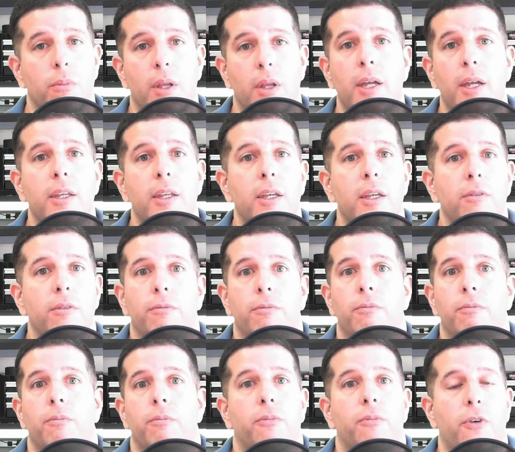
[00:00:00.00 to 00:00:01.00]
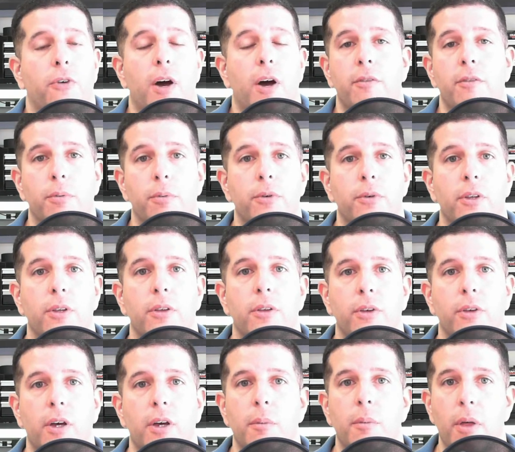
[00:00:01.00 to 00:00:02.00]
95% of the
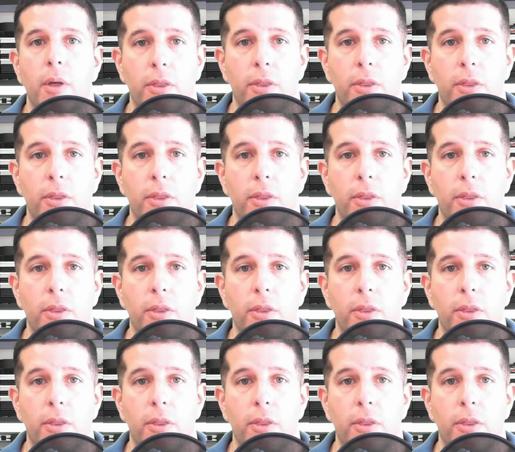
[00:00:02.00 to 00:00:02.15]
time